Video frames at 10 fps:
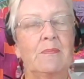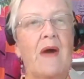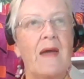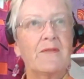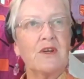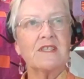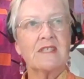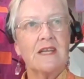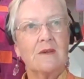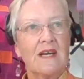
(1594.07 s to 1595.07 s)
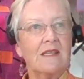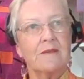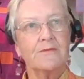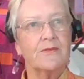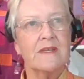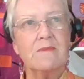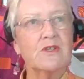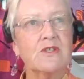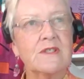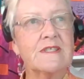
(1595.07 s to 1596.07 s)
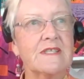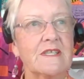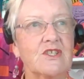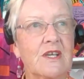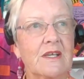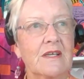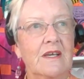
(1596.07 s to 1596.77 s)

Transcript: But I've got to tell you, I love free motion stitching,